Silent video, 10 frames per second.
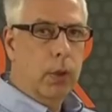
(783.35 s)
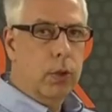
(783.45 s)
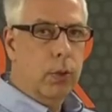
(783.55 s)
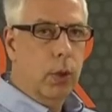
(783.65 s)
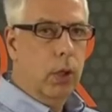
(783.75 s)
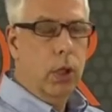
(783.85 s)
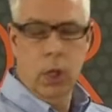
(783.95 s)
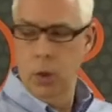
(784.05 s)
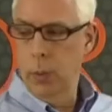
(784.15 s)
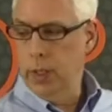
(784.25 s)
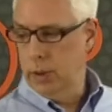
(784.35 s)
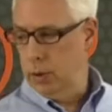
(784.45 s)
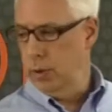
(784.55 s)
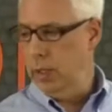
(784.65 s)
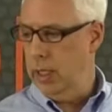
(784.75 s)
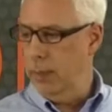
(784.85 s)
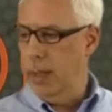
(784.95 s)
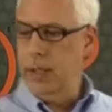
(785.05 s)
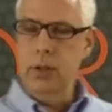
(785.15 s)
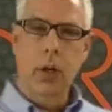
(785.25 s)
control, we can turn the
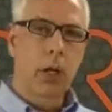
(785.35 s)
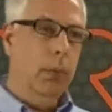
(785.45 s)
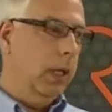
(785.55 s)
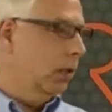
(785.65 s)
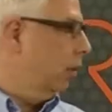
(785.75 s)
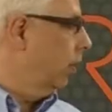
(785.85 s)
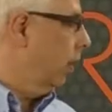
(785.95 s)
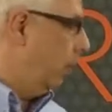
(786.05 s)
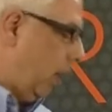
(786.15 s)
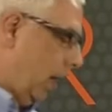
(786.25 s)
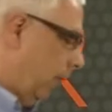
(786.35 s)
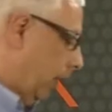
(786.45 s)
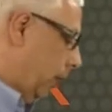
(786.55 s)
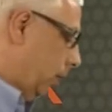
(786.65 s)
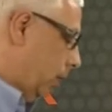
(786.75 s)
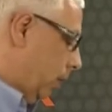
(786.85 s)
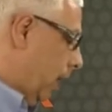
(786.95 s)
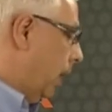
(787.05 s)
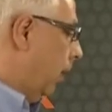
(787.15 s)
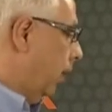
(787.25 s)
keypads on, we can turn them off, and let's just
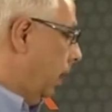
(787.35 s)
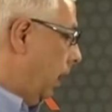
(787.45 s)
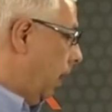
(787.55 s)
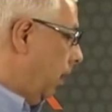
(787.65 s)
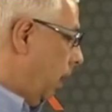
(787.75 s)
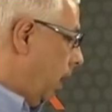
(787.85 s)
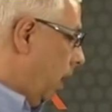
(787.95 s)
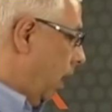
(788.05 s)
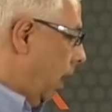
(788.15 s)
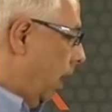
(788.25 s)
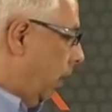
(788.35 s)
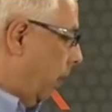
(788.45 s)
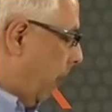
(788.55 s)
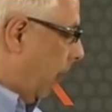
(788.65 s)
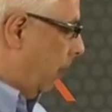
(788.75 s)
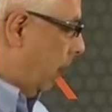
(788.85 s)
try that right now. There we power